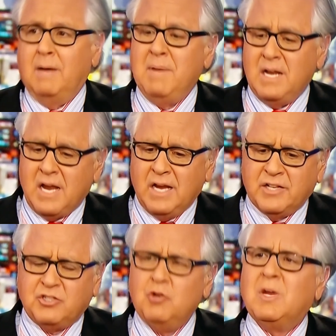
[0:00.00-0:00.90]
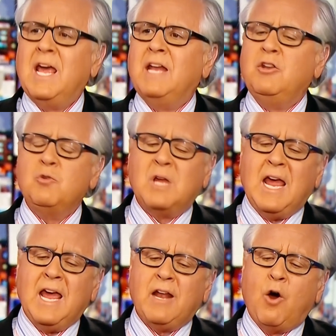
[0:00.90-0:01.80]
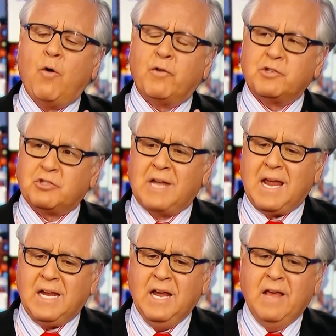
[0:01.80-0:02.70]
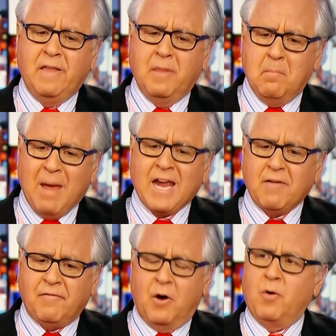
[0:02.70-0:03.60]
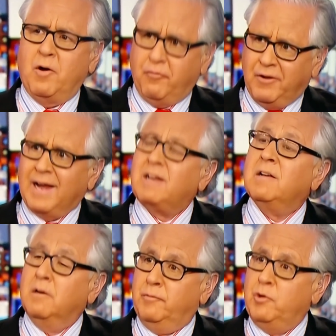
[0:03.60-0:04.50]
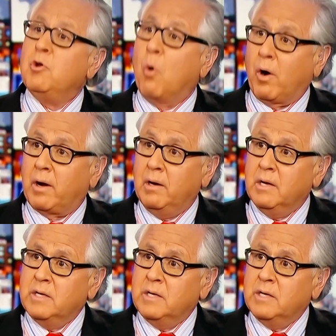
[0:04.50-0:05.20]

I mean, it is you can't overstate the megaphone effect of New York.